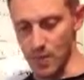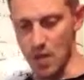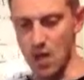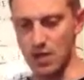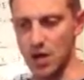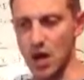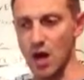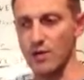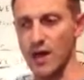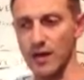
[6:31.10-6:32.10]
you can
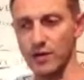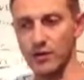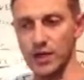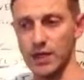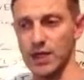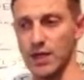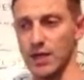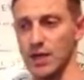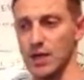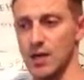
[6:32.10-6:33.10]
automatically,
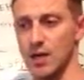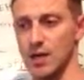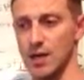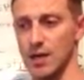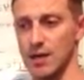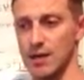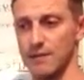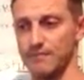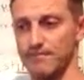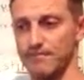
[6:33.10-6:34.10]
and
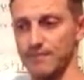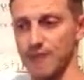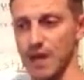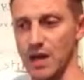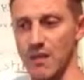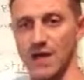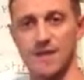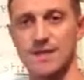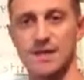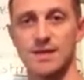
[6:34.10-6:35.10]
I'm not going to
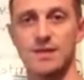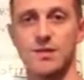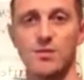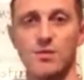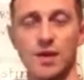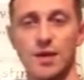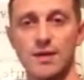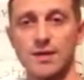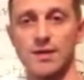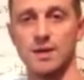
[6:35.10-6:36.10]
say assume
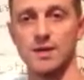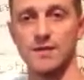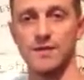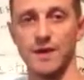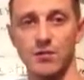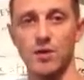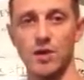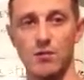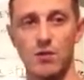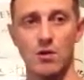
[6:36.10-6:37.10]
because it's
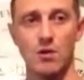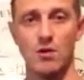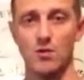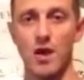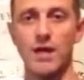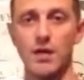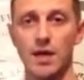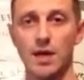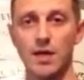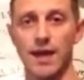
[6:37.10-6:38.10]
federally
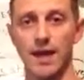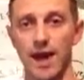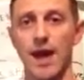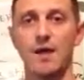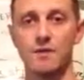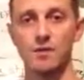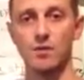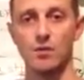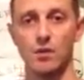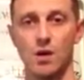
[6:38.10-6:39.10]
regulated, they have to,
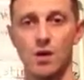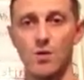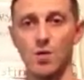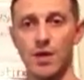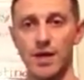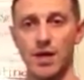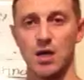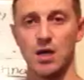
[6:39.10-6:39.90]
but